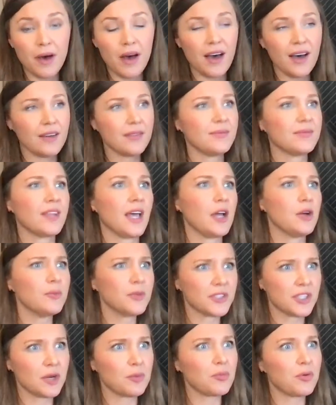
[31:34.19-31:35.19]
I
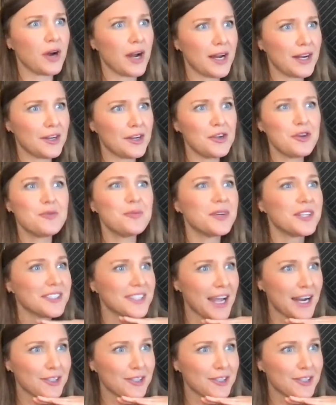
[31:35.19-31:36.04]
almost said brand new, but it's